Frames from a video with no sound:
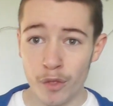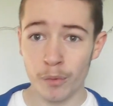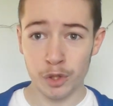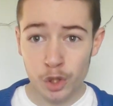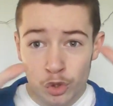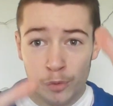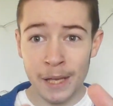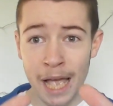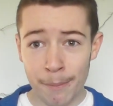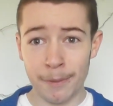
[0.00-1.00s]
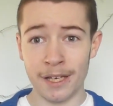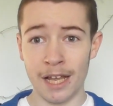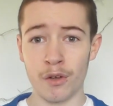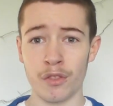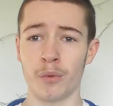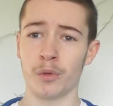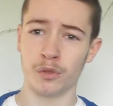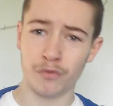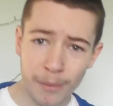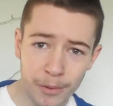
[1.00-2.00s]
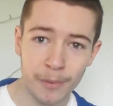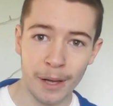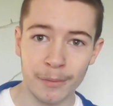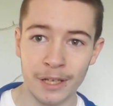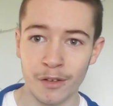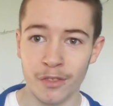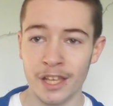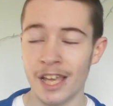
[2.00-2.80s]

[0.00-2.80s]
I want you to be happy and healthy. I want your family to be happy and healthy.